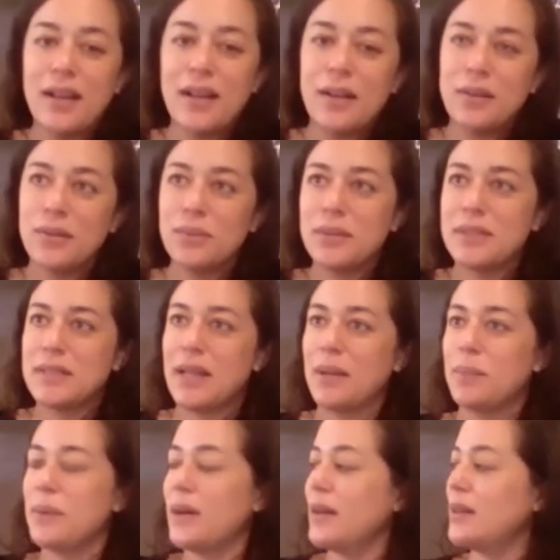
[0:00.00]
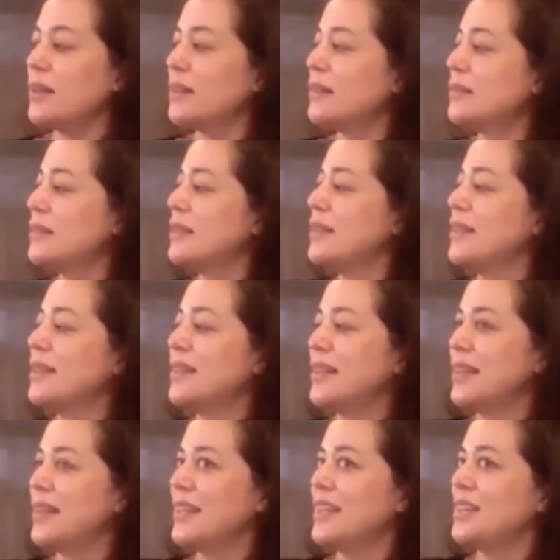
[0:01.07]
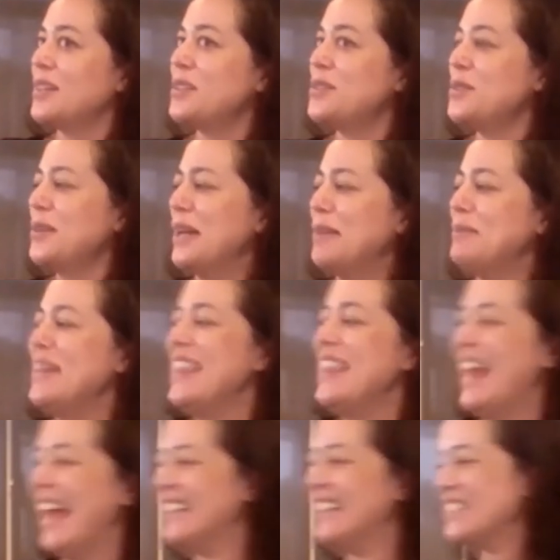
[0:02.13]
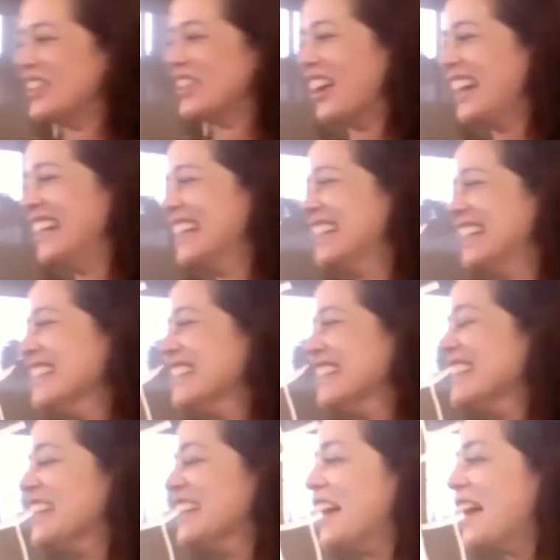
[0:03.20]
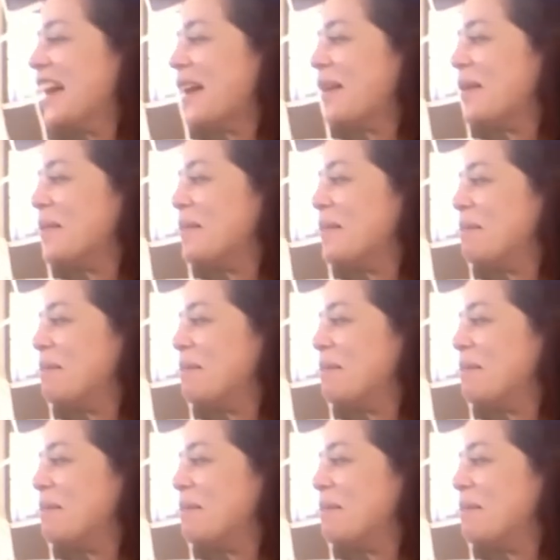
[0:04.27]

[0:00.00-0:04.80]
the Underwood typewriter. Could you hand me that?